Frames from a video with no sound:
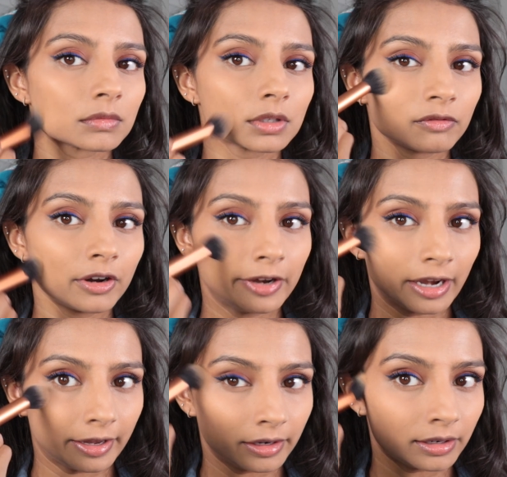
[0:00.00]
And very
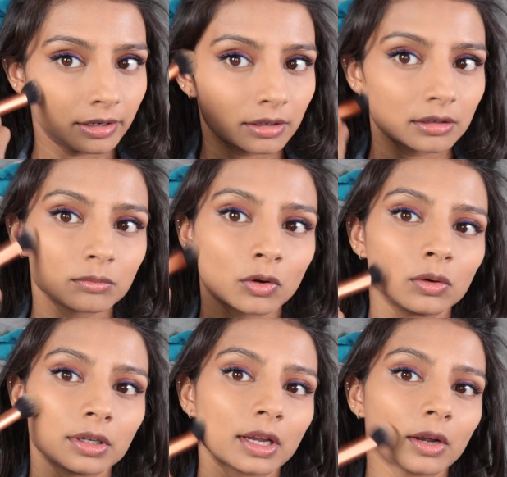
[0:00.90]
lightly, I'm
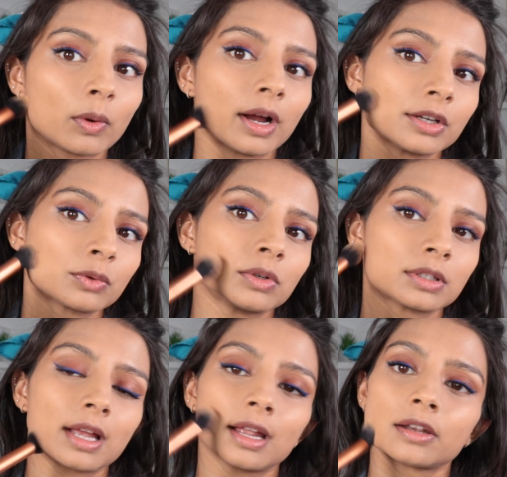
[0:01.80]
holding it quite towards
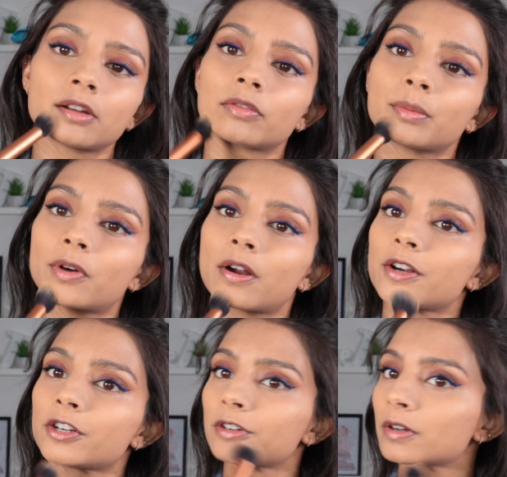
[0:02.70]
the end of the brush.